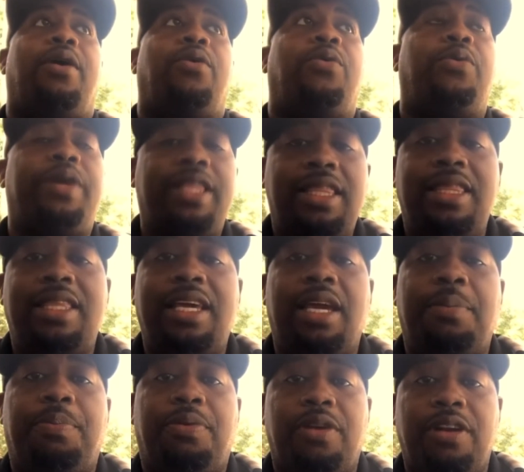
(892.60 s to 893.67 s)
With
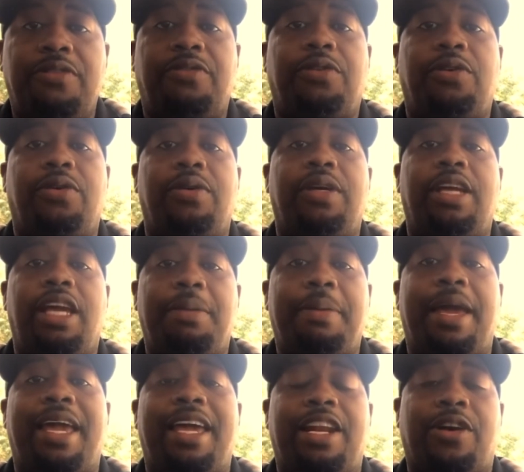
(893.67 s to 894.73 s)
the Printful
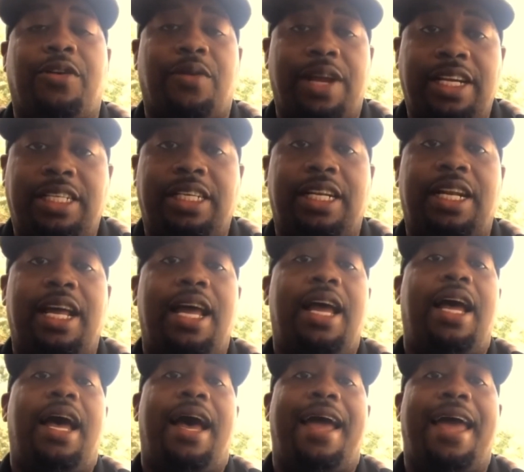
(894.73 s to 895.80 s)
eBay integration,
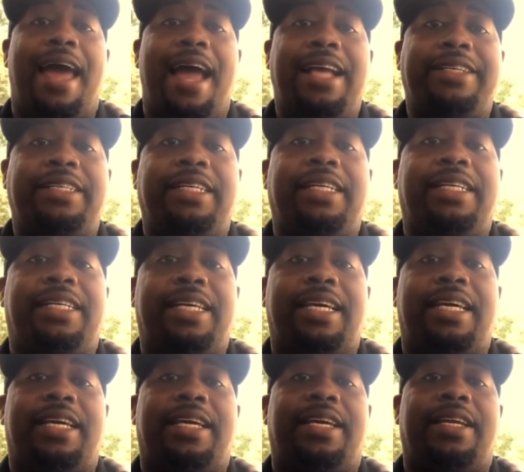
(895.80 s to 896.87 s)
I actually
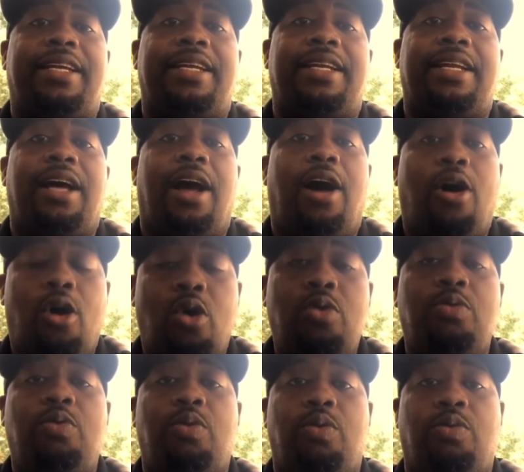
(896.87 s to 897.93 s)
did
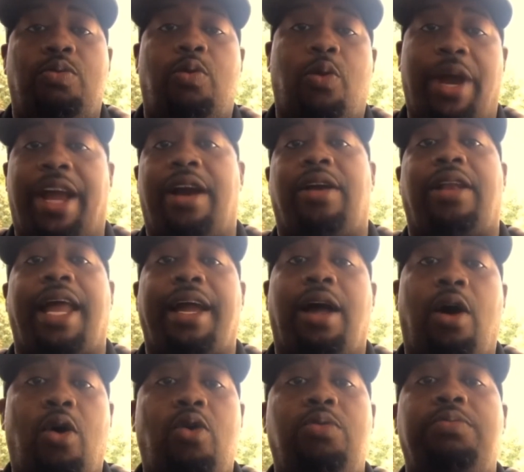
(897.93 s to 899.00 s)
homeware,
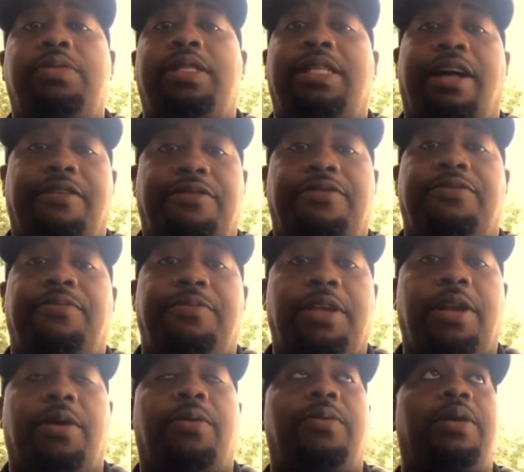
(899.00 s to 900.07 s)
like home stuff,
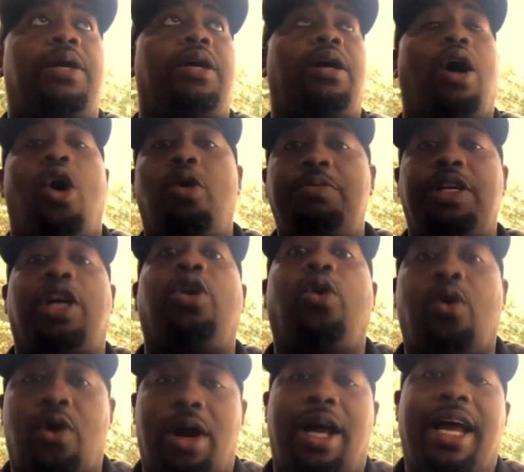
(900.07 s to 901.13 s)
home
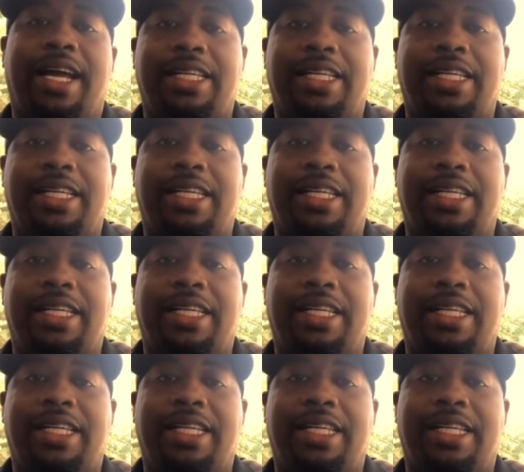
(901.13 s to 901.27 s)
decor.